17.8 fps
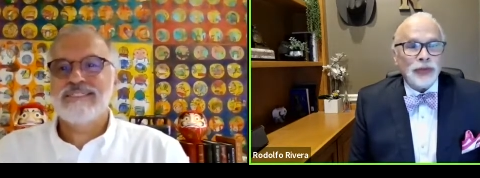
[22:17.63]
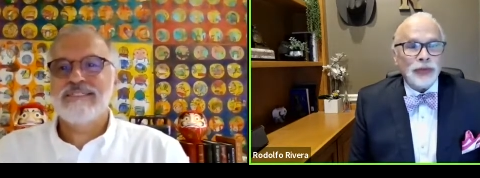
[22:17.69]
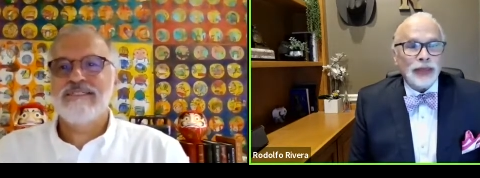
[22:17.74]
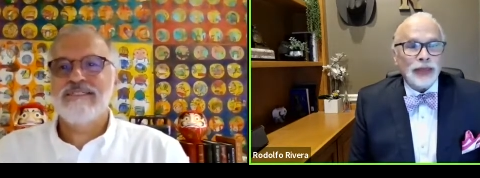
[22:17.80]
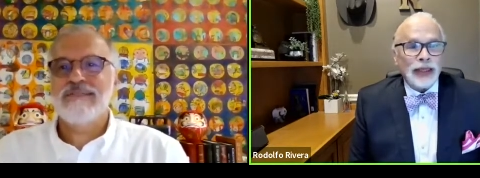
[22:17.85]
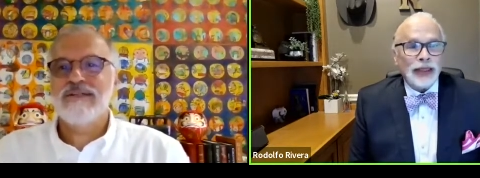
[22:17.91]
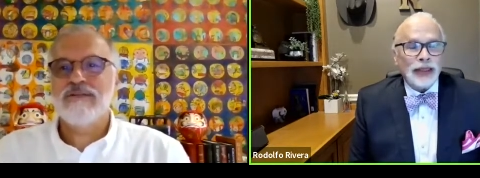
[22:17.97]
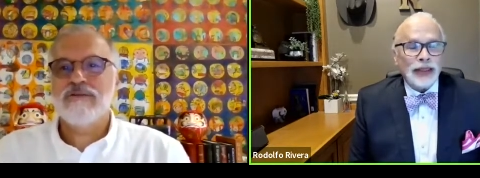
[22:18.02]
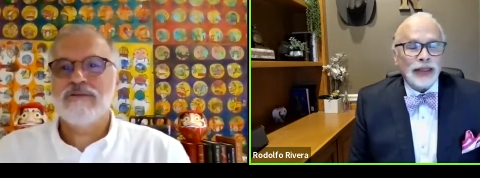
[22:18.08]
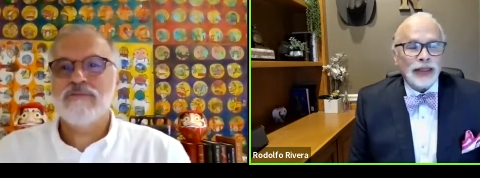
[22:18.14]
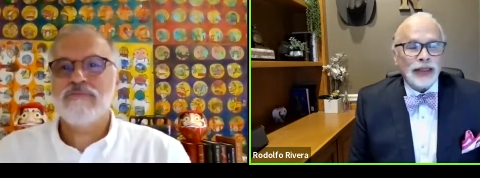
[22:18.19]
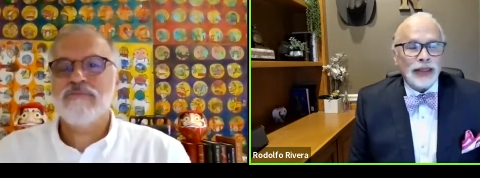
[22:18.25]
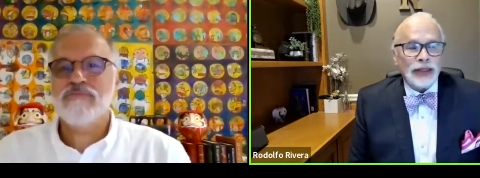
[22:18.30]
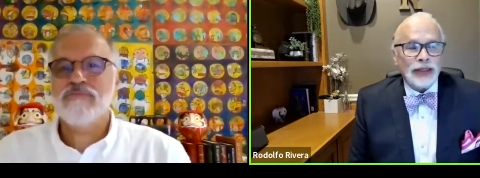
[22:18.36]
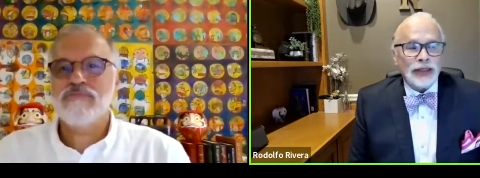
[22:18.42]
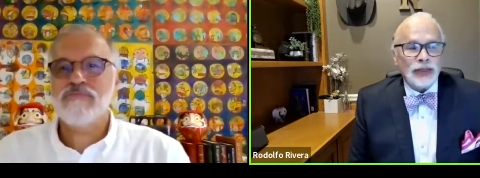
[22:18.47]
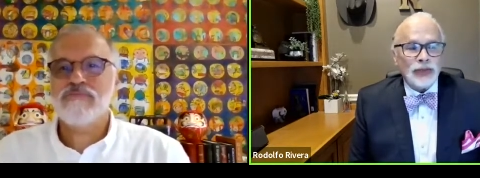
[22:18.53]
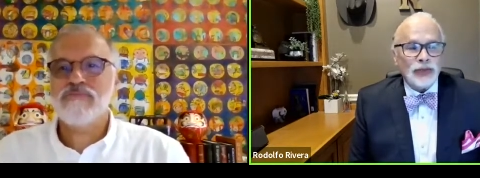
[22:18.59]
Speaker 1: I mean, I think
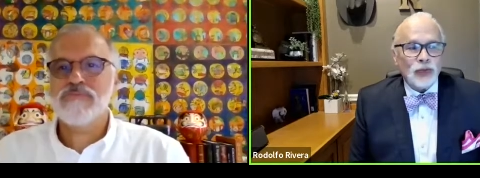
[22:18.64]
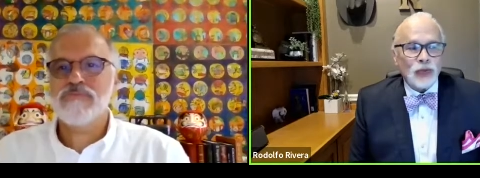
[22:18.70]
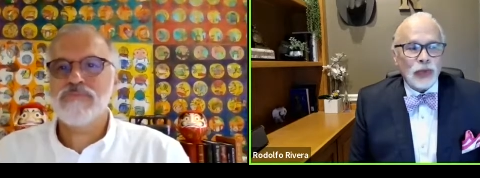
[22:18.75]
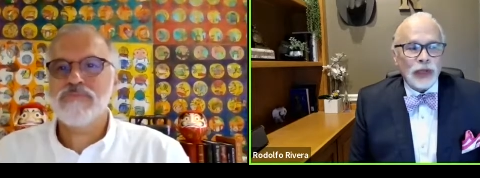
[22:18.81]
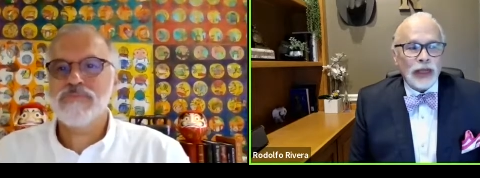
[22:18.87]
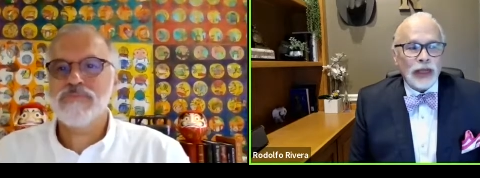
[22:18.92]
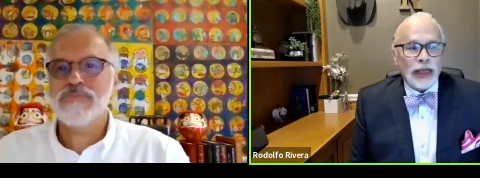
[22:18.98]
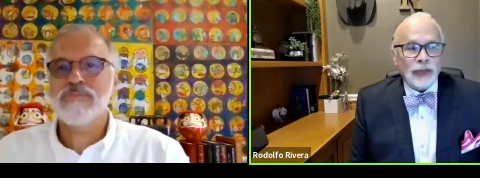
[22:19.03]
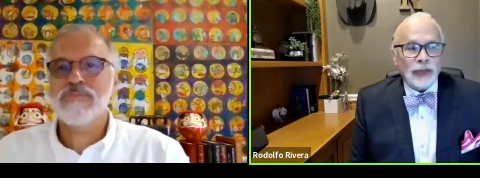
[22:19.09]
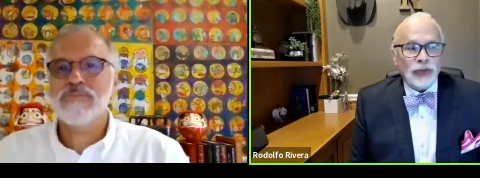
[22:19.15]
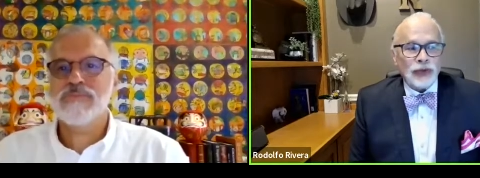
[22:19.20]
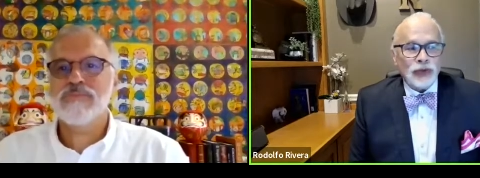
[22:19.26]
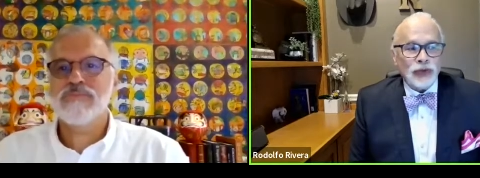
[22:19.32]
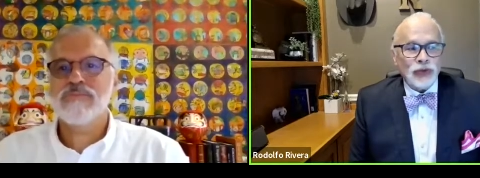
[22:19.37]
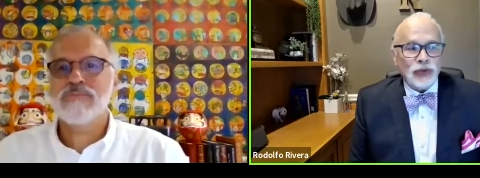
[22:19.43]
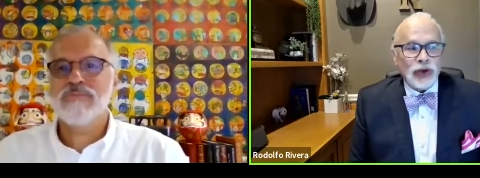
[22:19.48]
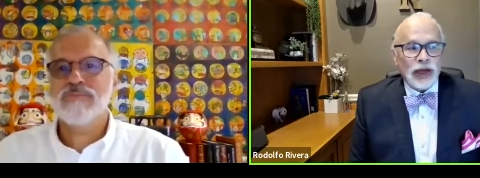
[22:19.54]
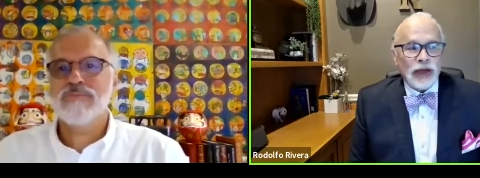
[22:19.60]
that's what
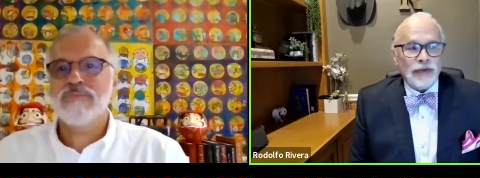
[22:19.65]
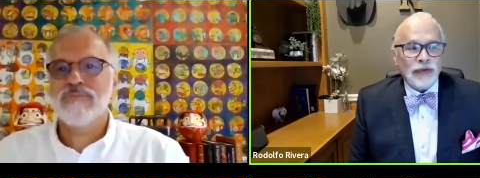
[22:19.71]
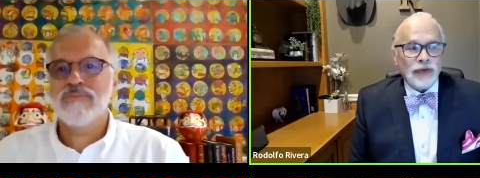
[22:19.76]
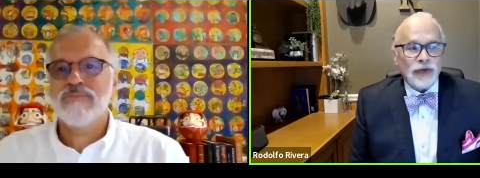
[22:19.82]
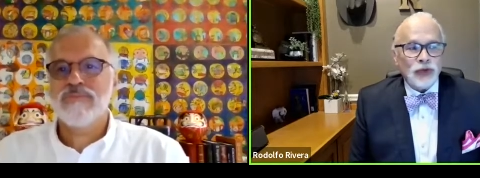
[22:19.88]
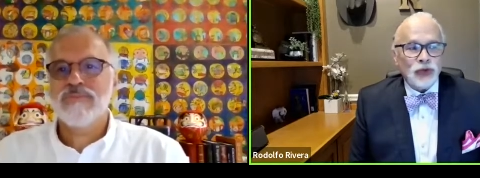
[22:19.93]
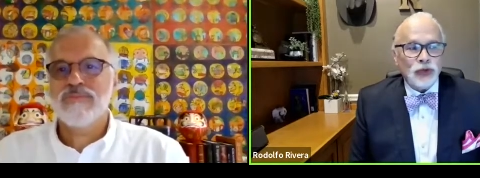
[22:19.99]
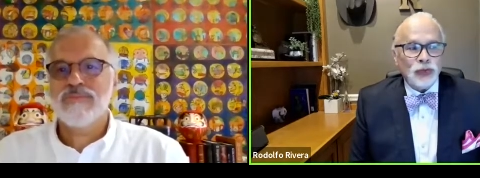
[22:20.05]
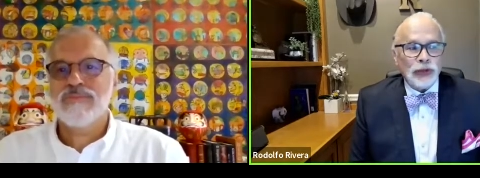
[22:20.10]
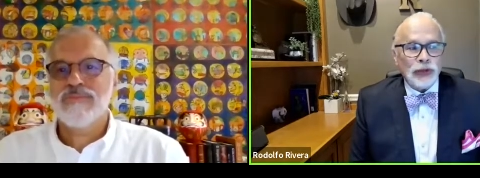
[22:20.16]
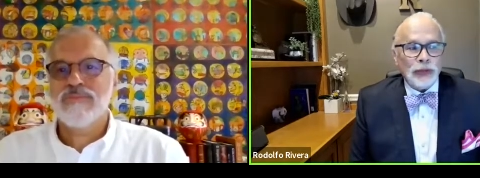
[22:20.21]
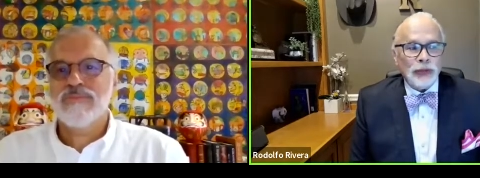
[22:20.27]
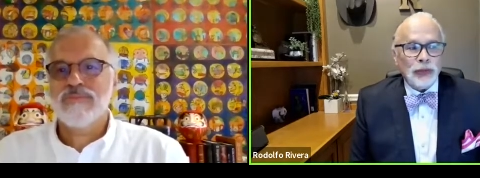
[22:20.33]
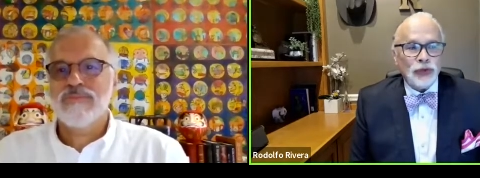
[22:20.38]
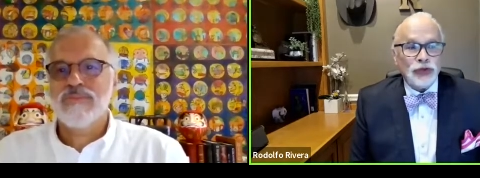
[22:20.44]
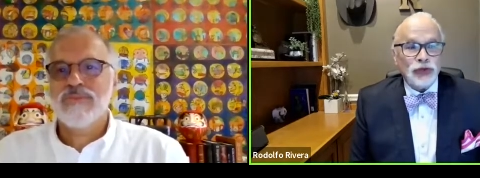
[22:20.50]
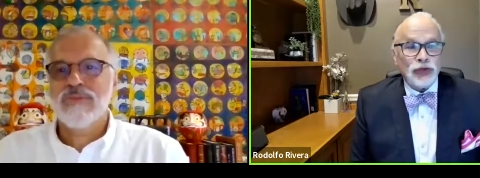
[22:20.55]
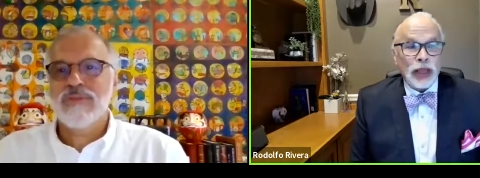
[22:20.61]
happens. Too often, two
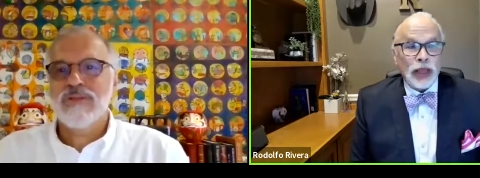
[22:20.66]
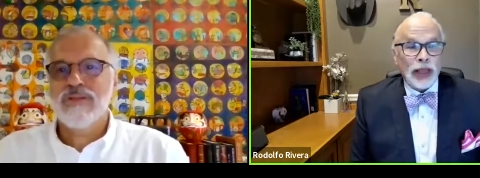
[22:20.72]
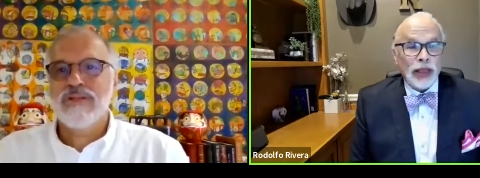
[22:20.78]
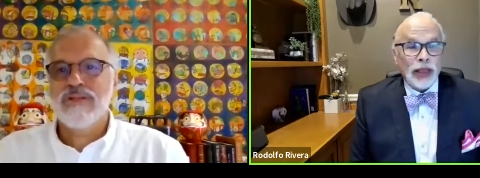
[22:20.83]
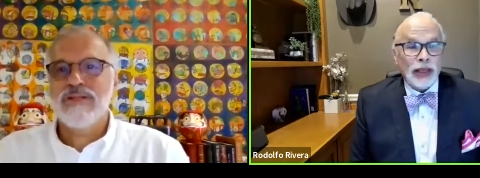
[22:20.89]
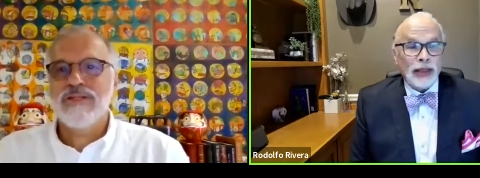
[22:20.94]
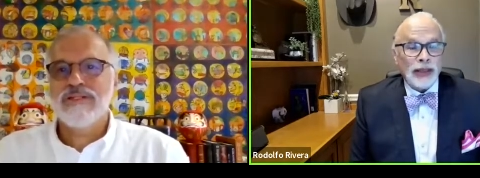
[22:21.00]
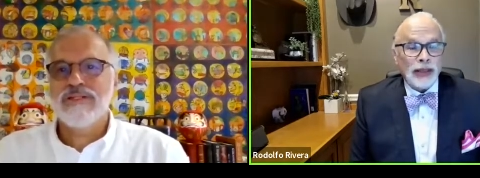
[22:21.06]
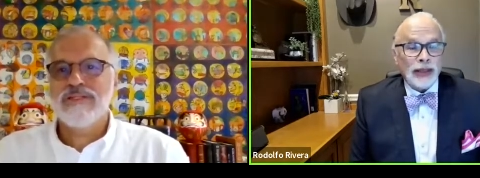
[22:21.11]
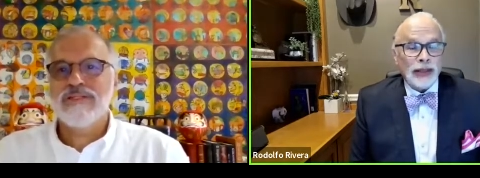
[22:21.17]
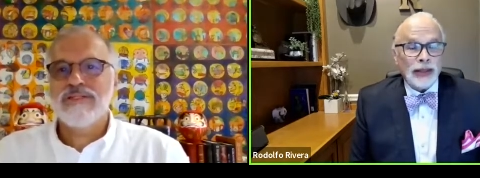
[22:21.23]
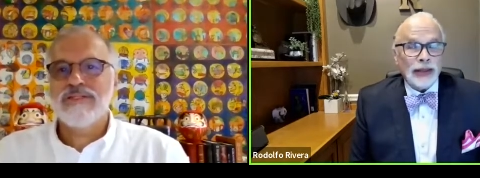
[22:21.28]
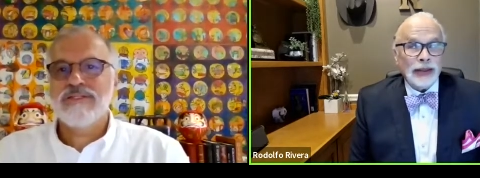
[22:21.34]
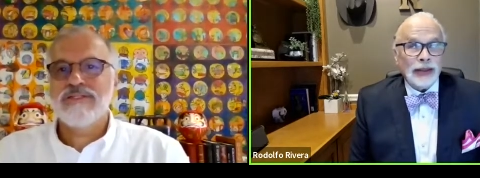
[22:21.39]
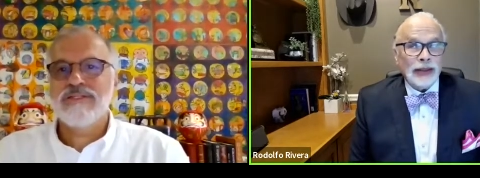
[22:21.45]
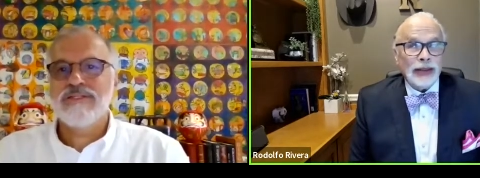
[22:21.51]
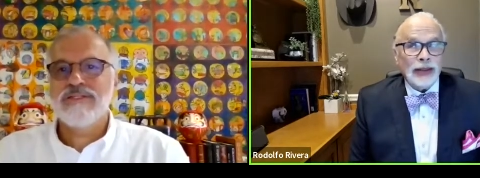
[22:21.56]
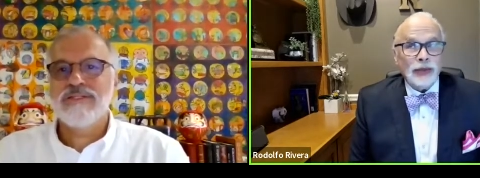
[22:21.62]
people say,
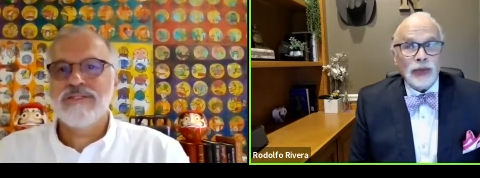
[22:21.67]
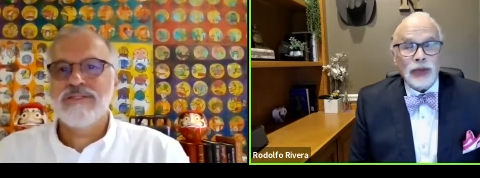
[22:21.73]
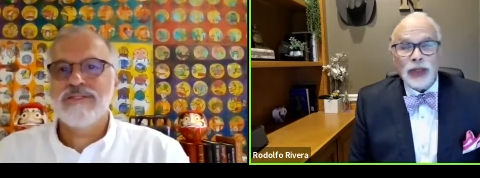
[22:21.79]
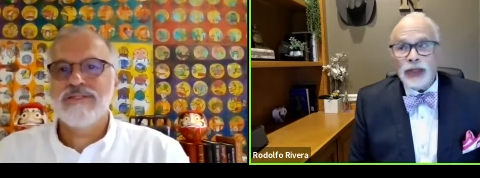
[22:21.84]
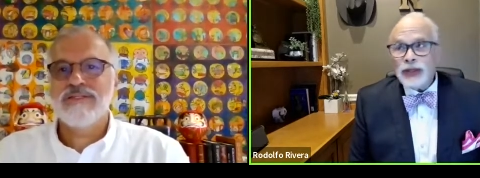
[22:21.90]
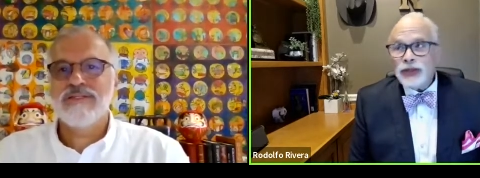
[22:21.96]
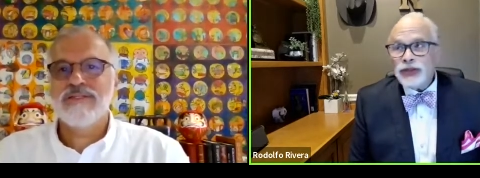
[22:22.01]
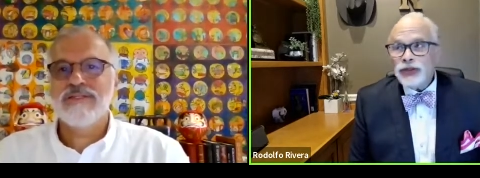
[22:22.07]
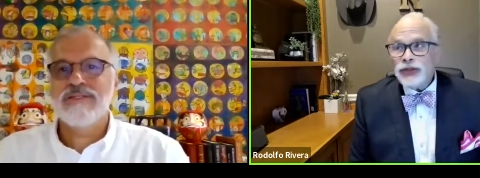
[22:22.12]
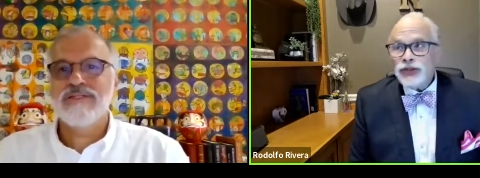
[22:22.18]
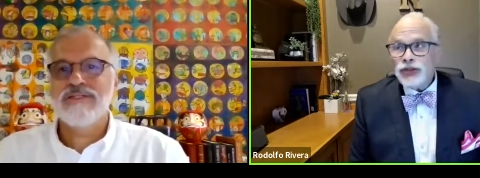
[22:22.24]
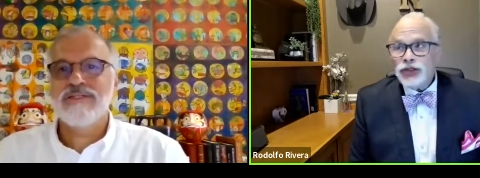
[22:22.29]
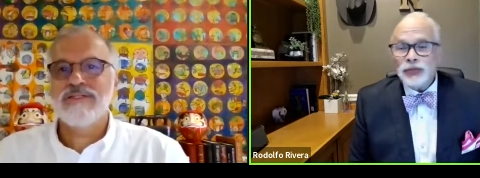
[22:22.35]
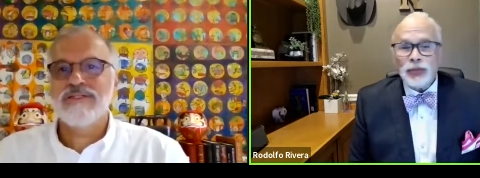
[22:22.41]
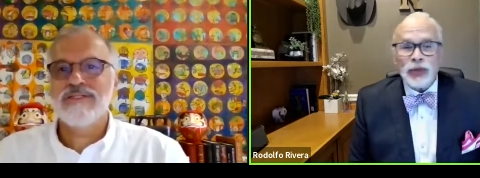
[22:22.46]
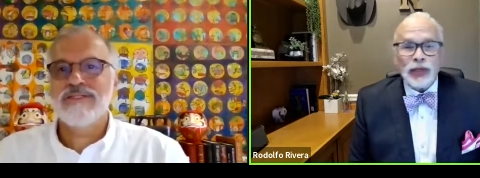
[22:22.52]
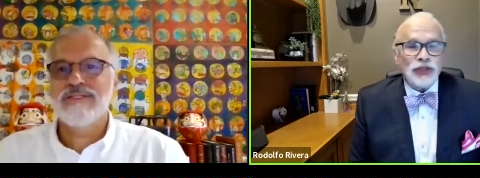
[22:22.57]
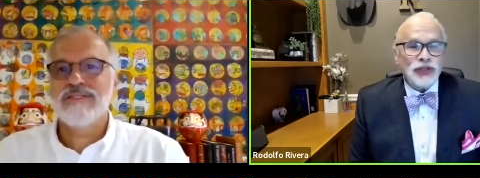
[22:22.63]
well, this is
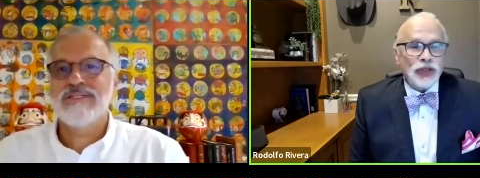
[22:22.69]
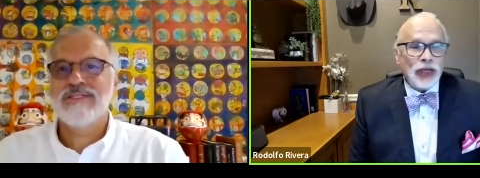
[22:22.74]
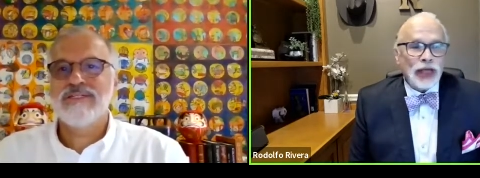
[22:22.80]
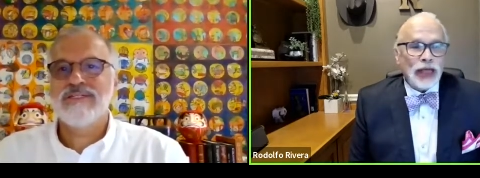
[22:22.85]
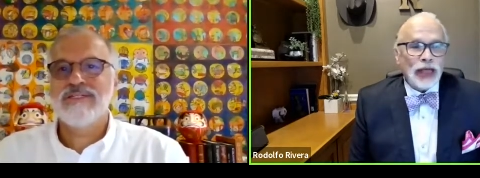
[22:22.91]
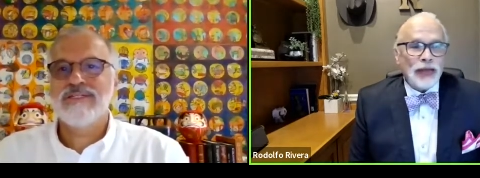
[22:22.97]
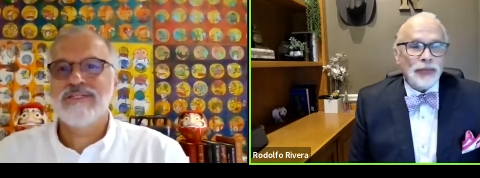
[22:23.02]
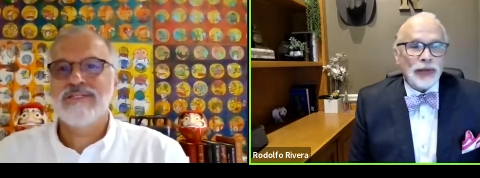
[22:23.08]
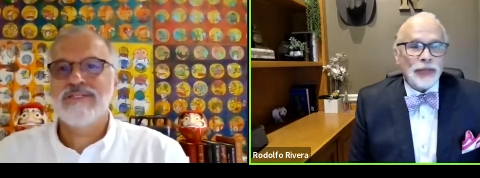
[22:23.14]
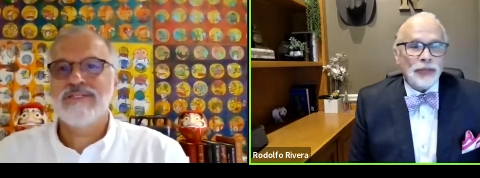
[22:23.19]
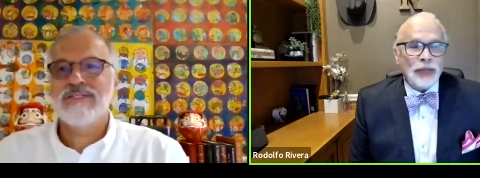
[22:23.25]
just my job.